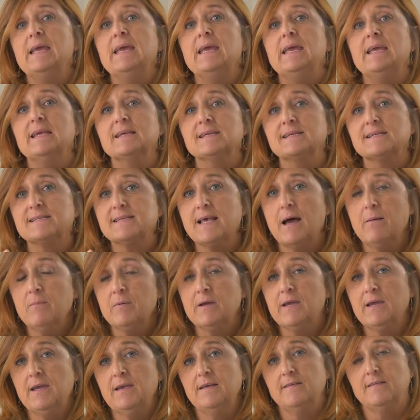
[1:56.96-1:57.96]
In
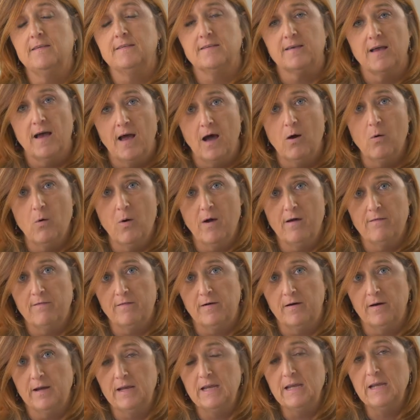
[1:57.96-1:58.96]
some cases,
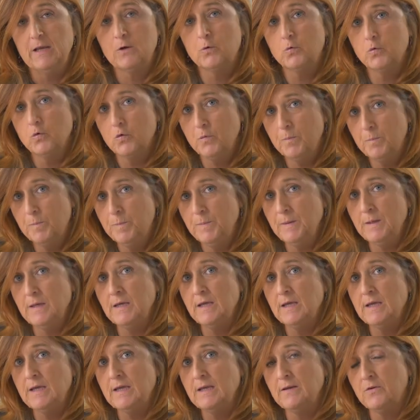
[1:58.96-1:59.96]
however, it could
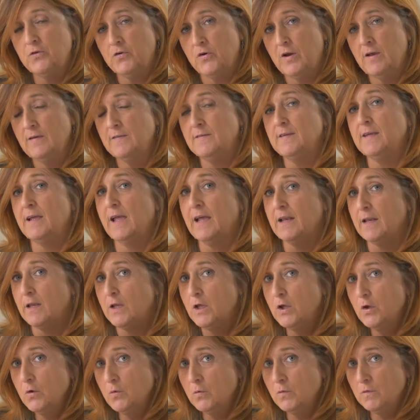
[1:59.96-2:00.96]
be interesting and
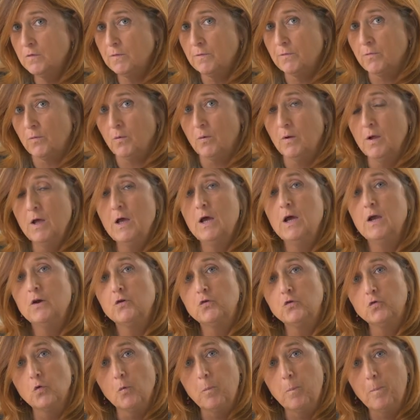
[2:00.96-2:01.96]
useful
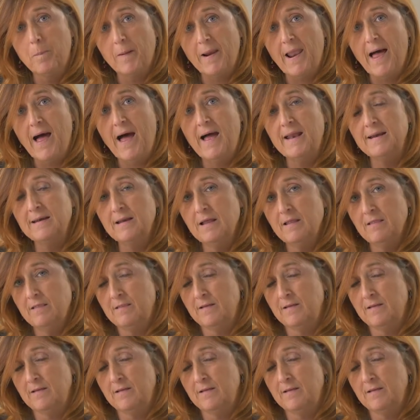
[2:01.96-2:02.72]
to plan